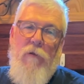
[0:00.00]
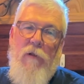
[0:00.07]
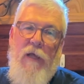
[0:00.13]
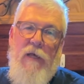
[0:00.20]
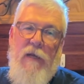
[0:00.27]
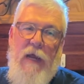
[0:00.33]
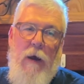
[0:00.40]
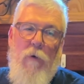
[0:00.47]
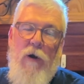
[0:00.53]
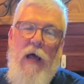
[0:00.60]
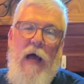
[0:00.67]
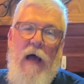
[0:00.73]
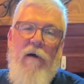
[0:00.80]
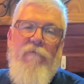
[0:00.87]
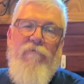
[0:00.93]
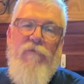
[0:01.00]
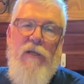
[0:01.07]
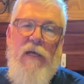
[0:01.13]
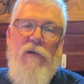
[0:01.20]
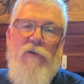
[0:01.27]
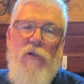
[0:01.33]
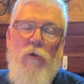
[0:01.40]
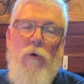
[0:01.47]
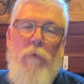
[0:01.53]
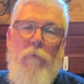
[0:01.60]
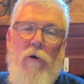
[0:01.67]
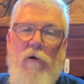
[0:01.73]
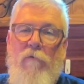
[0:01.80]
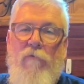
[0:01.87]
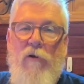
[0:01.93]
like an hour and a half to get to
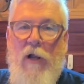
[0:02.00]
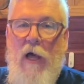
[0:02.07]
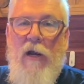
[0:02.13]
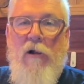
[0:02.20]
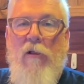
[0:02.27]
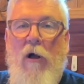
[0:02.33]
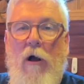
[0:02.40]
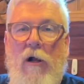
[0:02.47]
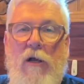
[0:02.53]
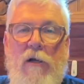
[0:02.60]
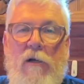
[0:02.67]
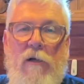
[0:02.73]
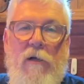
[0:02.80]
Lunenburg for 9 o'clock.